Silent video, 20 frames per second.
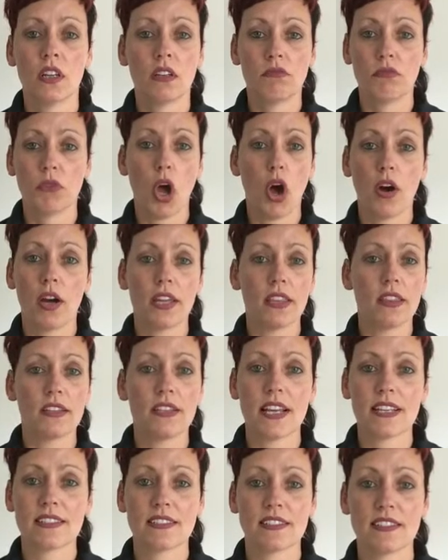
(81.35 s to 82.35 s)
neither
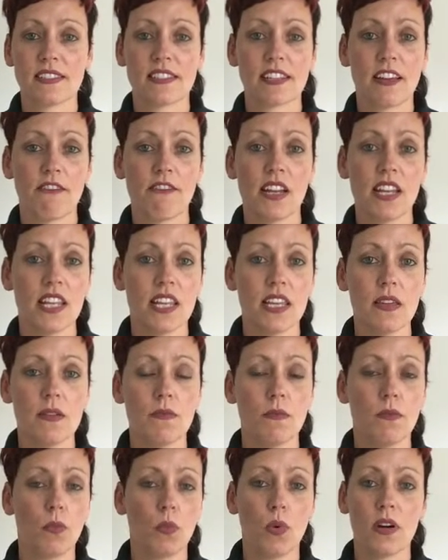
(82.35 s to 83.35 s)

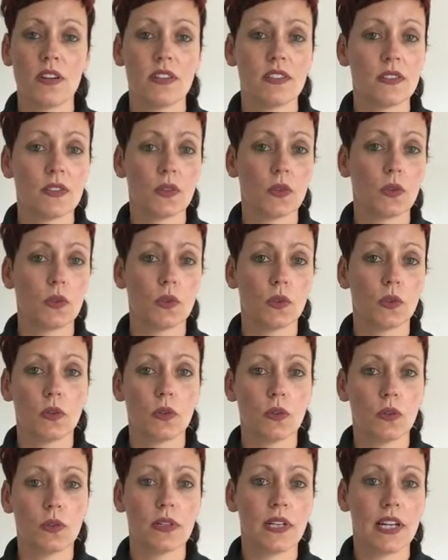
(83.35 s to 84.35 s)
necessarily worse
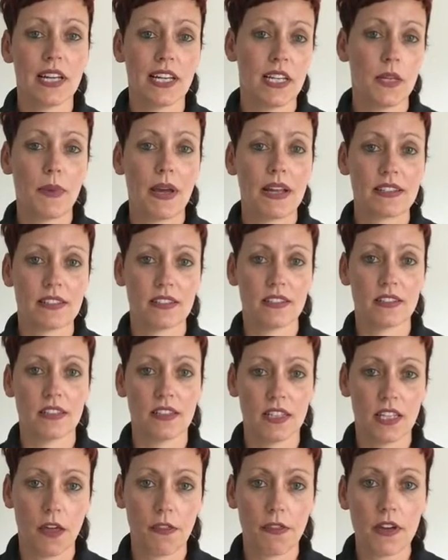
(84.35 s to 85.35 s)
or any better than
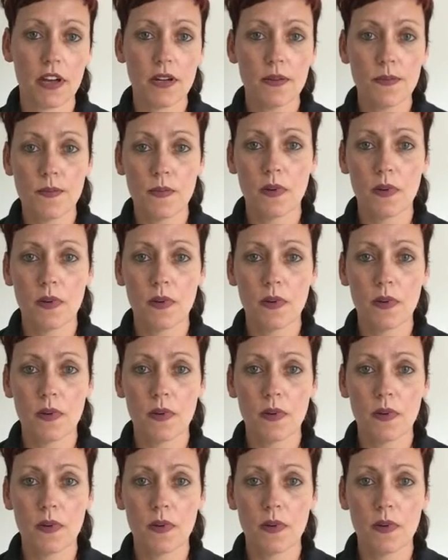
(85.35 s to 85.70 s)
the other.